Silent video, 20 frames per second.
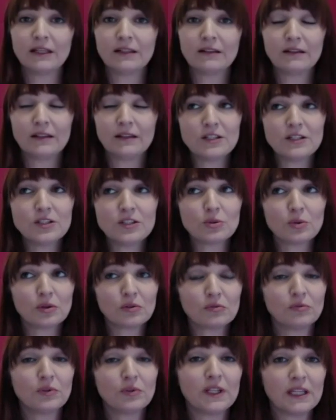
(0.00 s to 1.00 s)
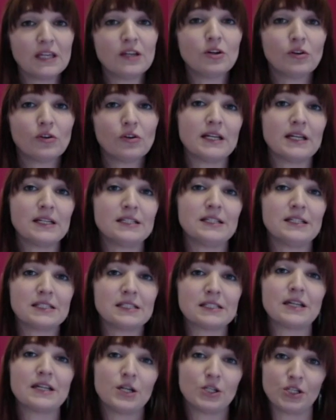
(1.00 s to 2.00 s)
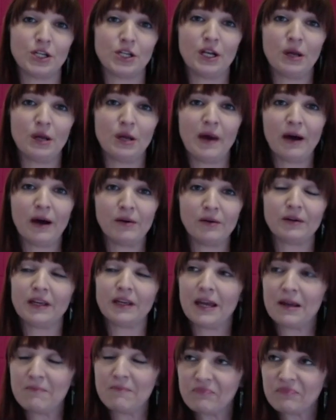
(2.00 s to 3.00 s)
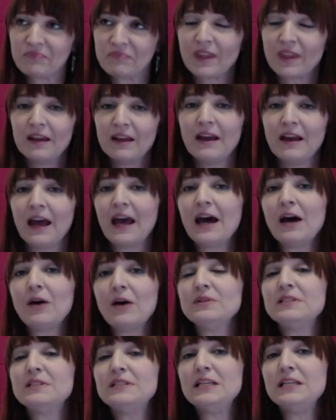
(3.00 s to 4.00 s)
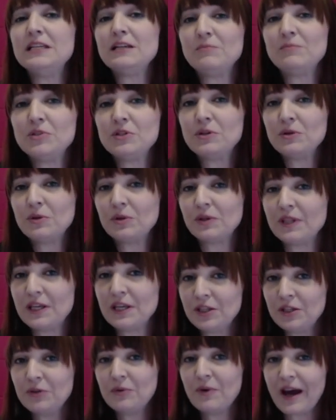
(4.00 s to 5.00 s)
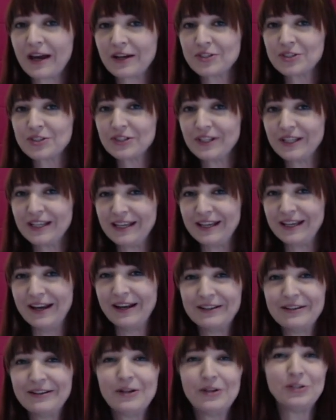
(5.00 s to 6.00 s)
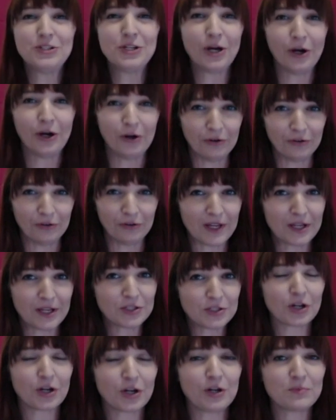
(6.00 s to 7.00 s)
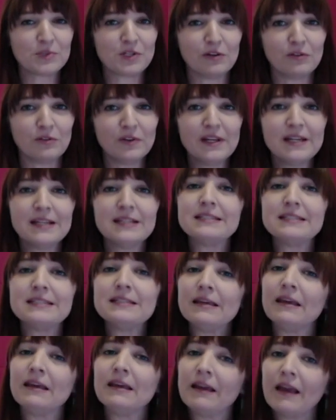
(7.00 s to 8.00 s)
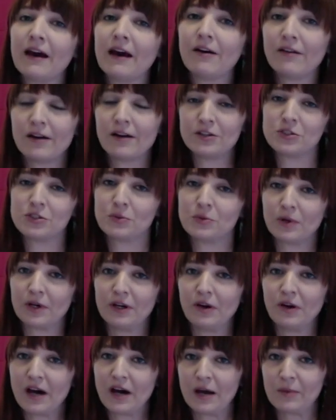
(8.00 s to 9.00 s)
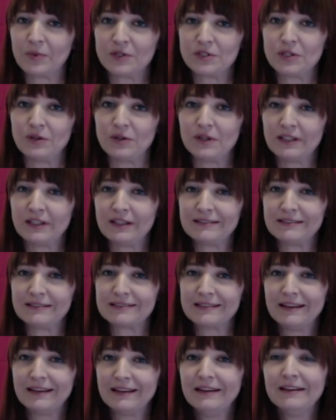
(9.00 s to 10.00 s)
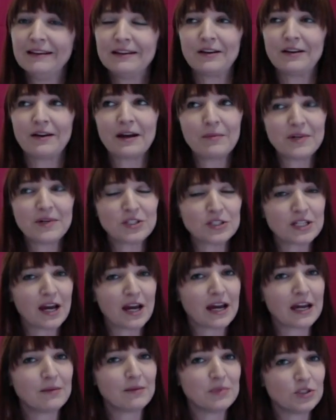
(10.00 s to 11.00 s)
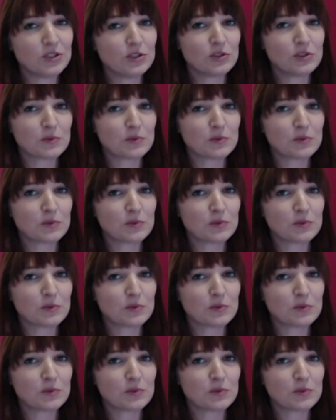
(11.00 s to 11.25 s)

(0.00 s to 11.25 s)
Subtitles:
it leads to a really great discussion about, okay, how deep do you think you actually dove in terms of seeking out entrepreneurial opportunities? You know, how much time did you